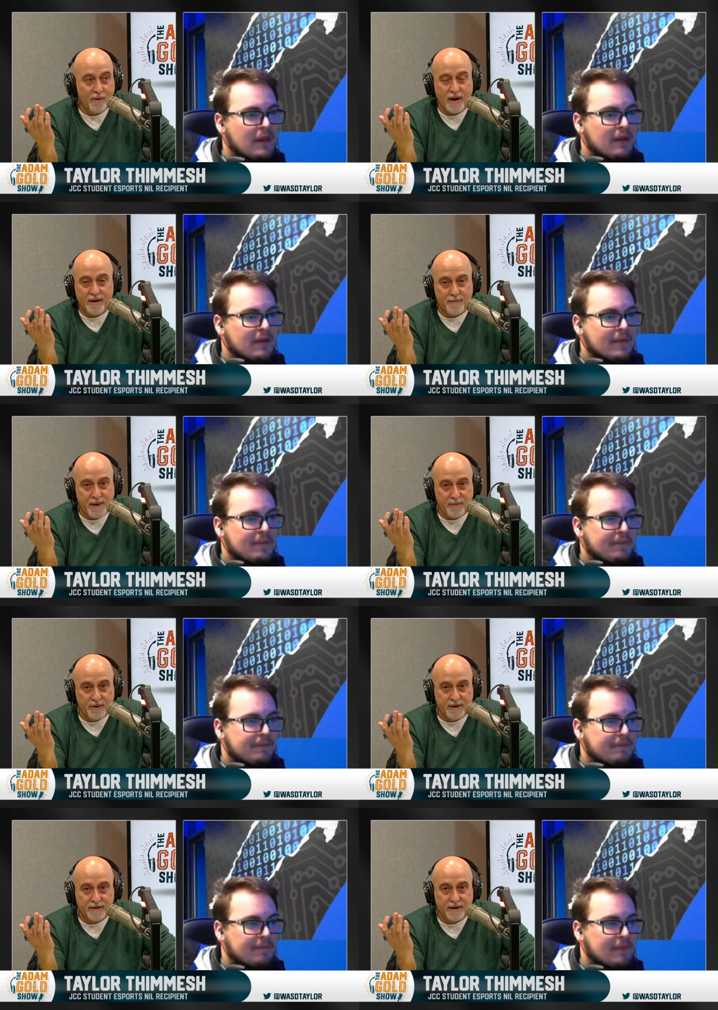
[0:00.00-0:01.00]
Speaker 1: that people can
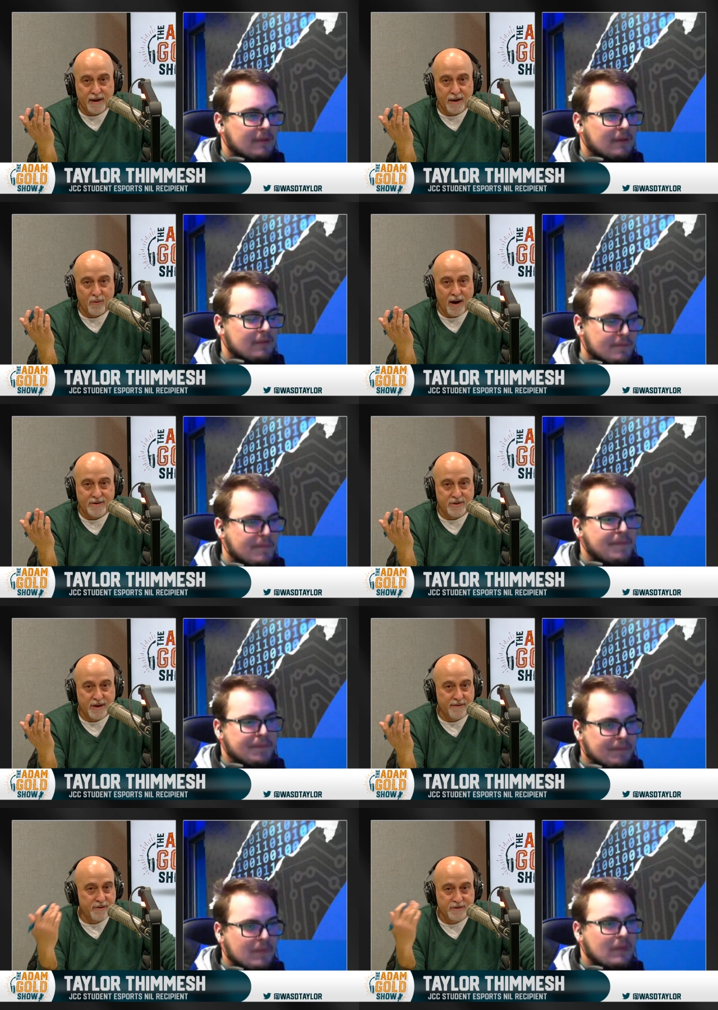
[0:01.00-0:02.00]
uh, watch you? Give your
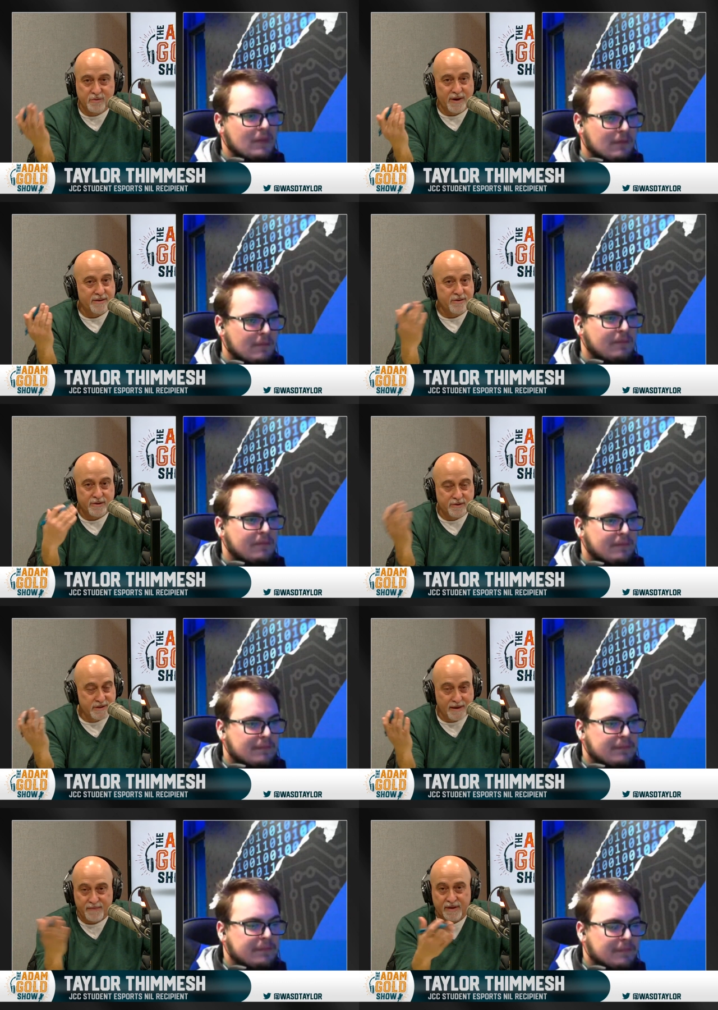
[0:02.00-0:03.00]
Twitch or
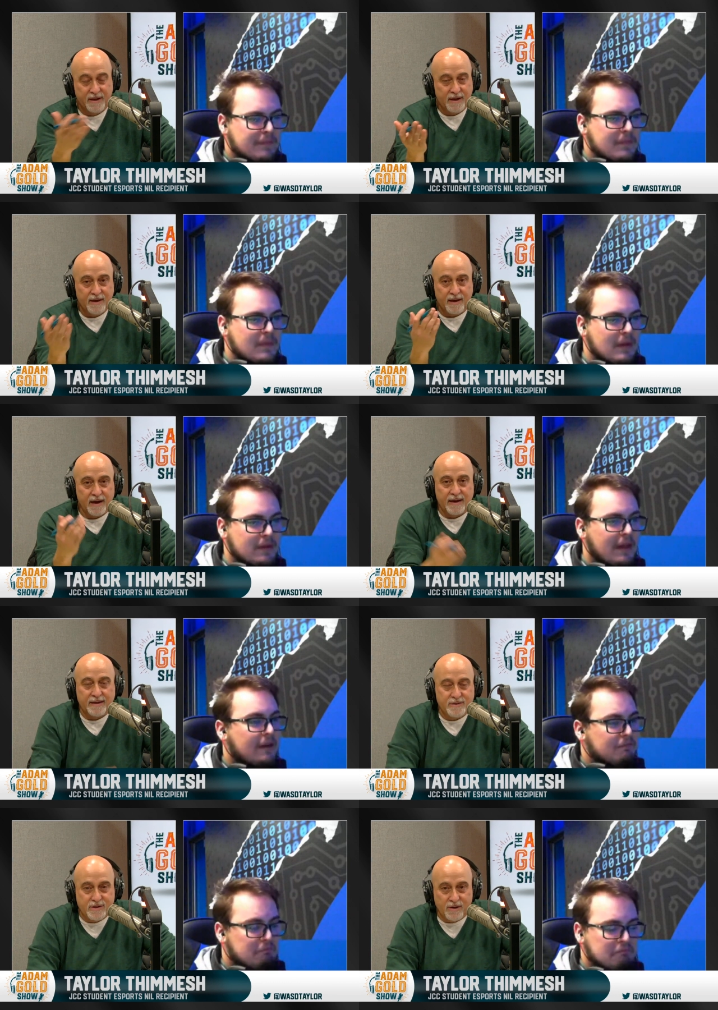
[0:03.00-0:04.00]
something. Uh,
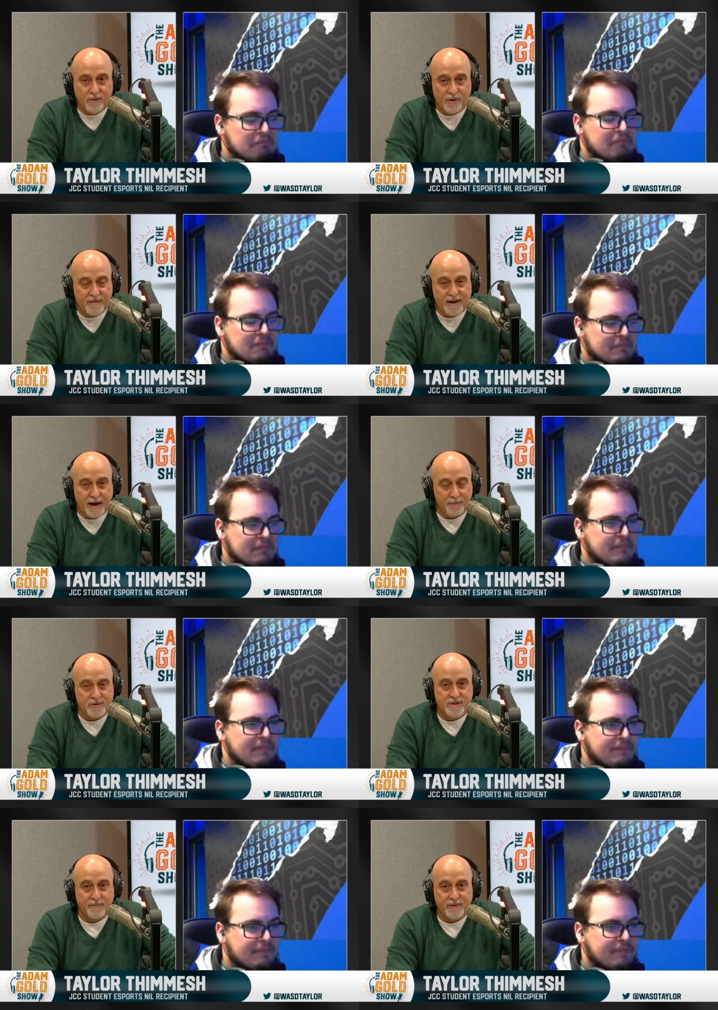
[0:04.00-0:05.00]
so we've accomplished
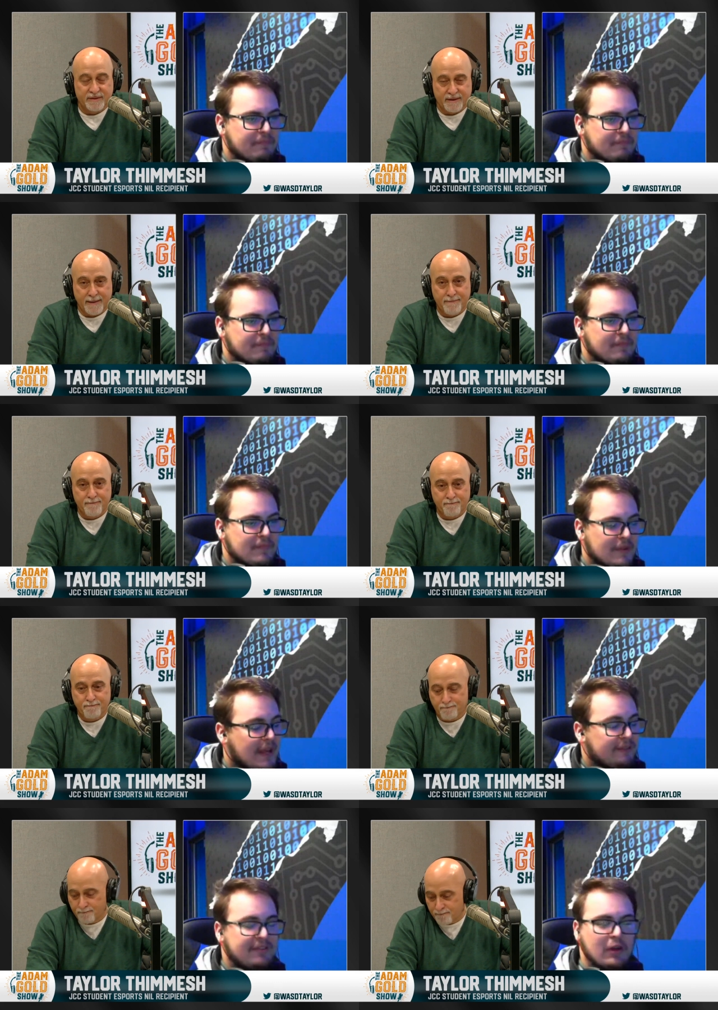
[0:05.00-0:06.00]
something today.
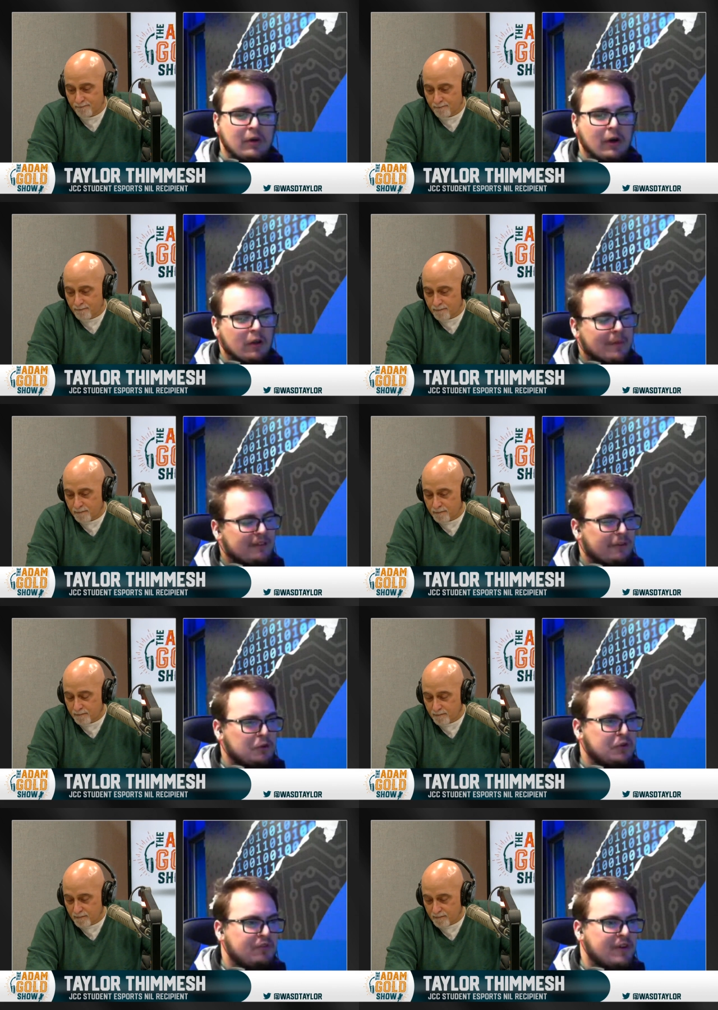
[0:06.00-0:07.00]
Speaker 2: Yeah. So all of
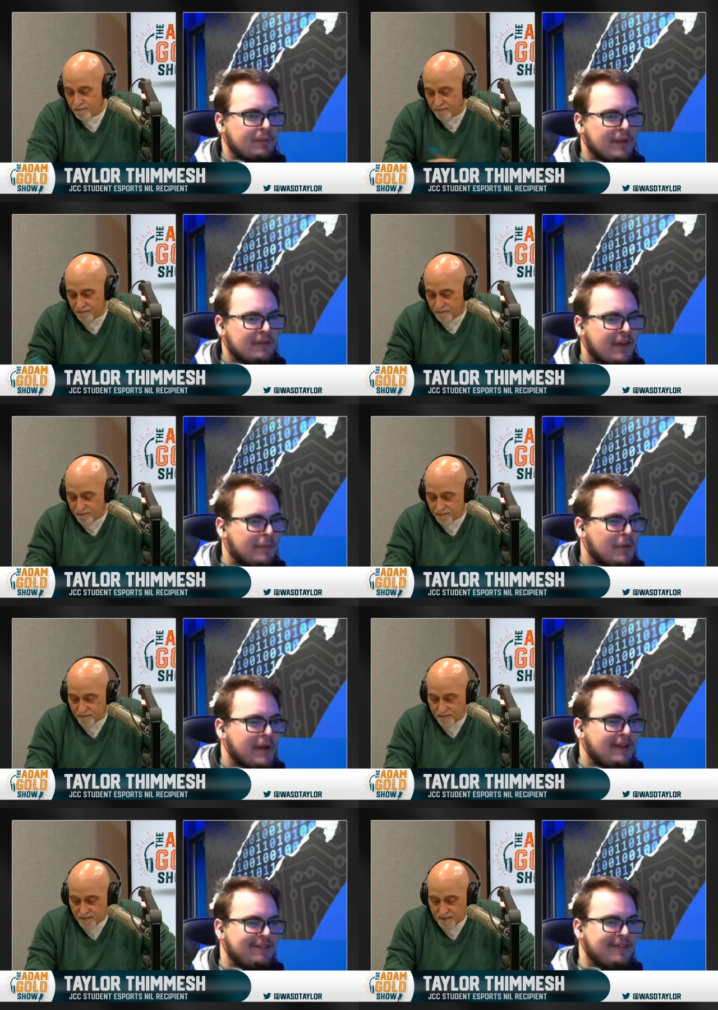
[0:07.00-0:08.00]
my socials are going to be
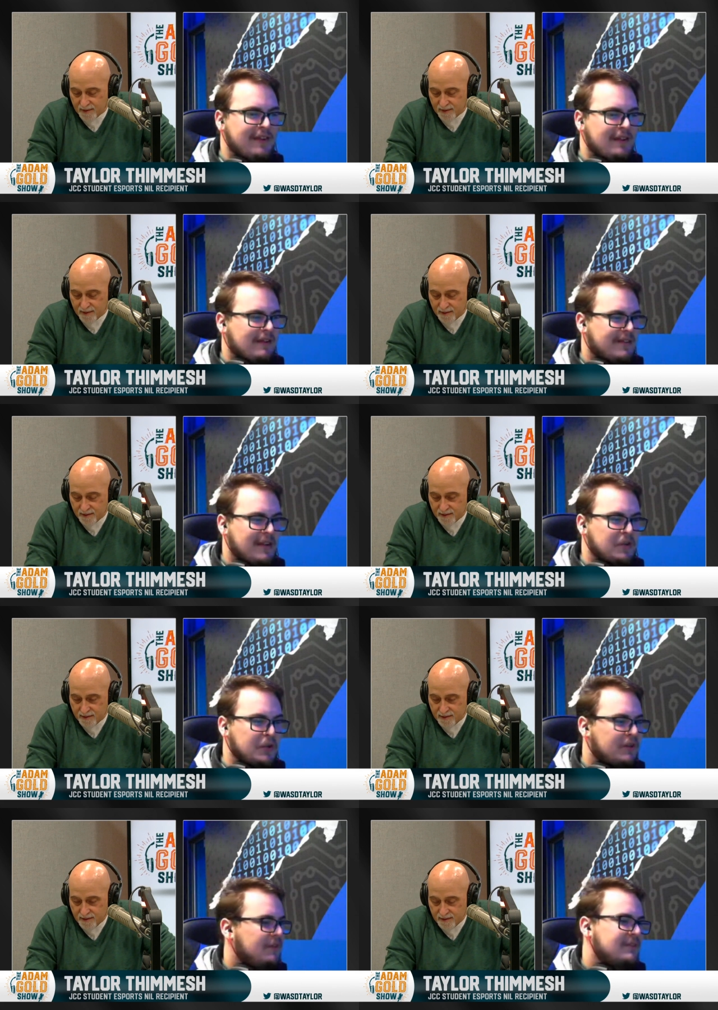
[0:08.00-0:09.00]
WASD
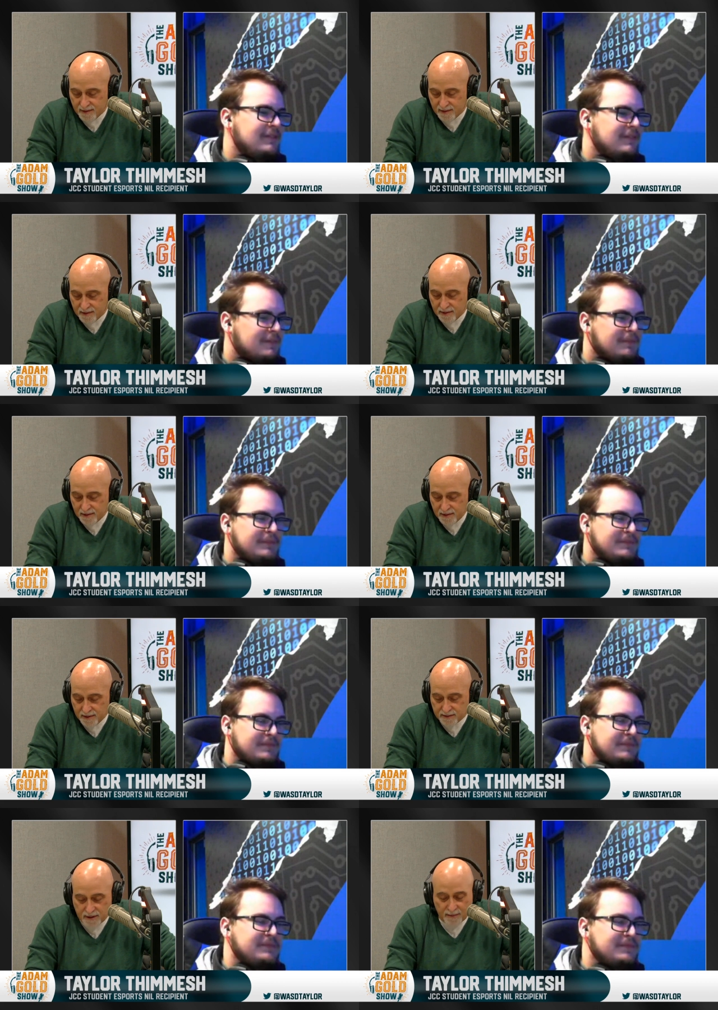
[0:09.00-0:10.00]
Taylor.
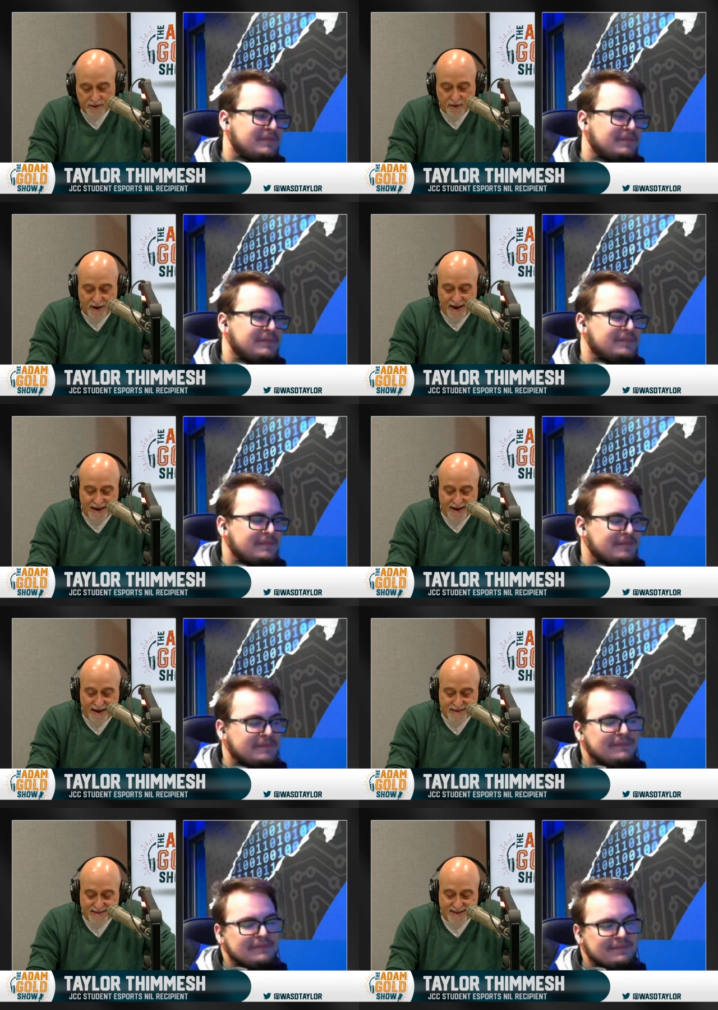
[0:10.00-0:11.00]

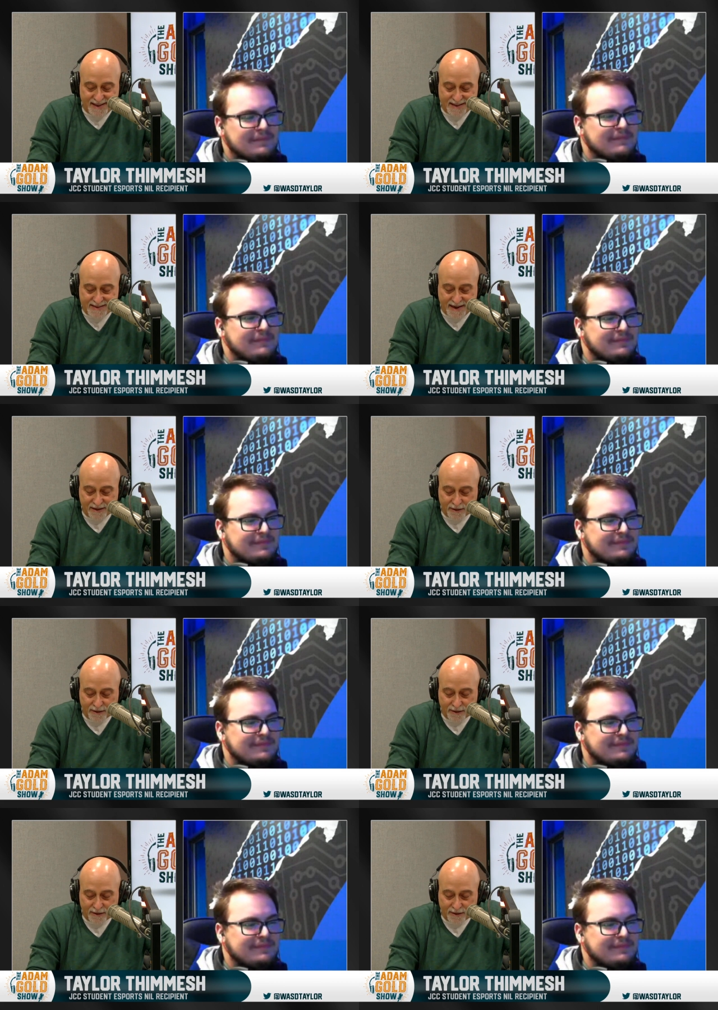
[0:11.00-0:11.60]
Speaker 1: WASD Taylor.